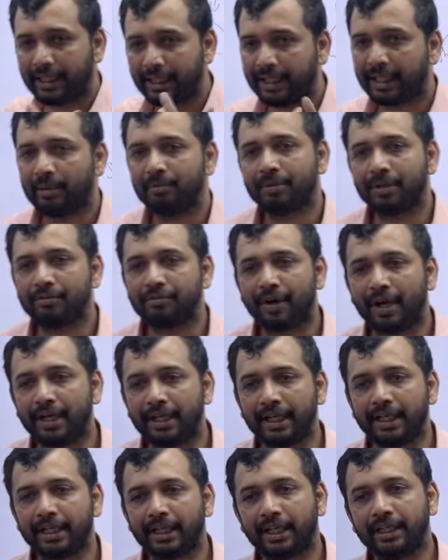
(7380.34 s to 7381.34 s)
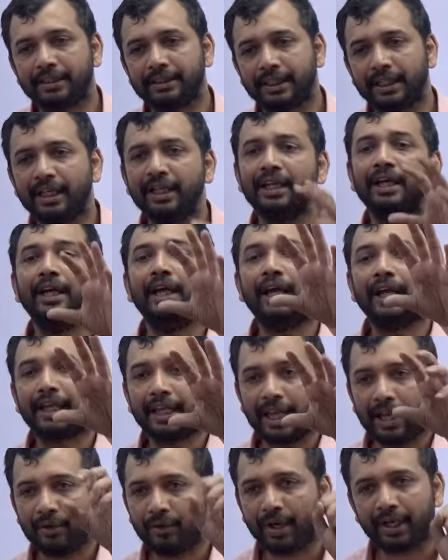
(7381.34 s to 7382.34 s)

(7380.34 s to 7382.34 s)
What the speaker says: in terms of art and culture, cave